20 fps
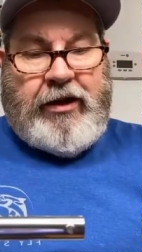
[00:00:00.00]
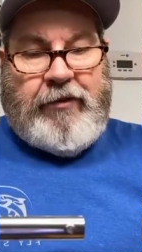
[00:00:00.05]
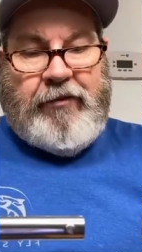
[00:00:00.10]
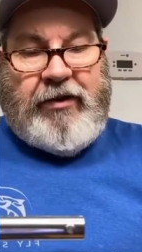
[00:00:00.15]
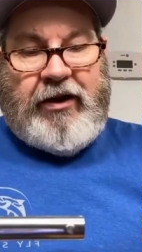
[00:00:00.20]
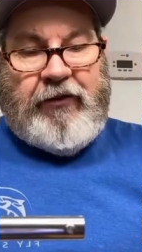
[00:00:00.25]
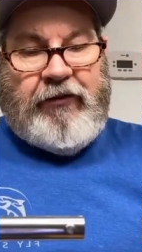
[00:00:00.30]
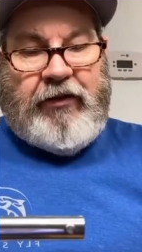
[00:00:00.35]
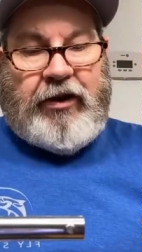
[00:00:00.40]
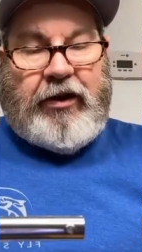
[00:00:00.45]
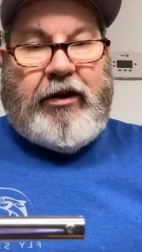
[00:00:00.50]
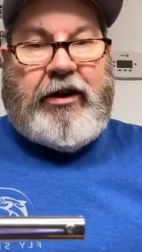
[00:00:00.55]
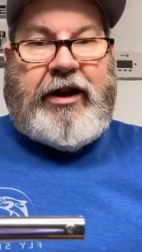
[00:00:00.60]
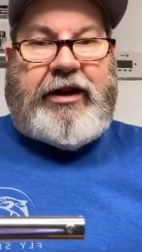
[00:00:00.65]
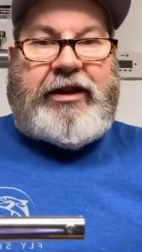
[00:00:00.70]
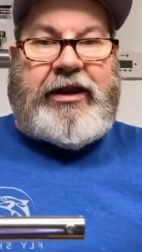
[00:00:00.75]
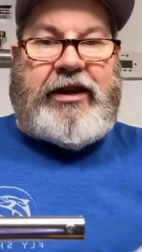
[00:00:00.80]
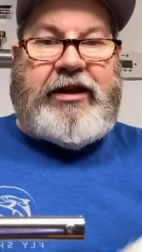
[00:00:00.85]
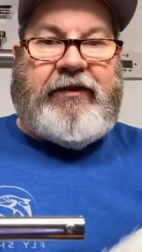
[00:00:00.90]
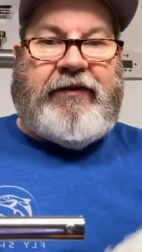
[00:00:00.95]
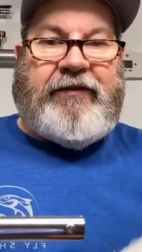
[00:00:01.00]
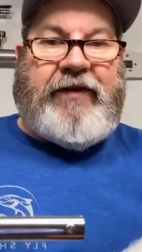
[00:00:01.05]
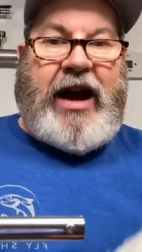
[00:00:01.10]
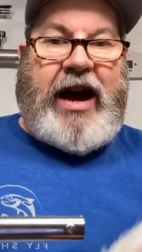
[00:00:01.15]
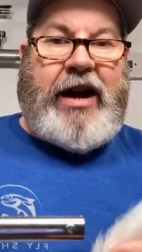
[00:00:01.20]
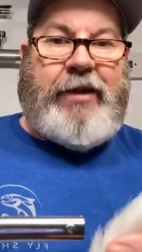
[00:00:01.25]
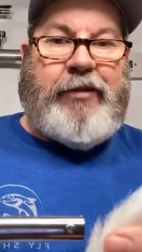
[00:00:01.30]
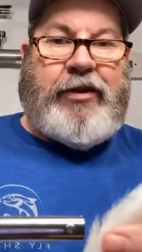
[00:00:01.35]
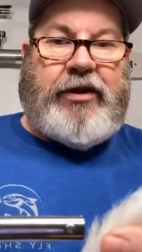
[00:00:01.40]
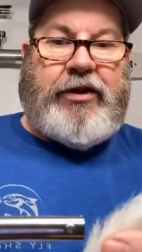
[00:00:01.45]
But if we look at these
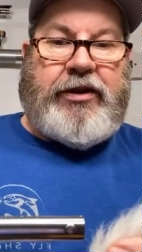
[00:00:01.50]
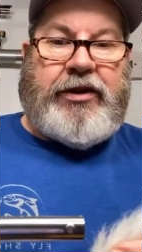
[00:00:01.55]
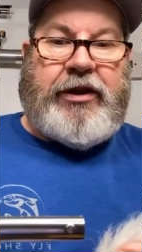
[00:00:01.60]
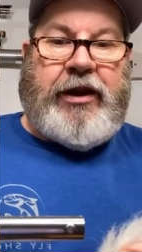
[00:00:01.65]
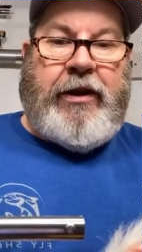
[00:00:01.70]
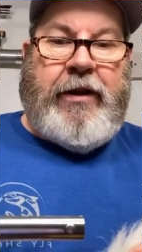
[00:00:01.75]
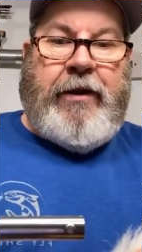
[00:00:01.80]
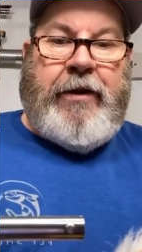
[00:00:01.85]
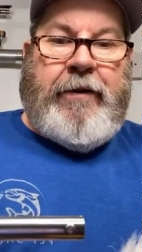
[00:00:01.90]
fibers,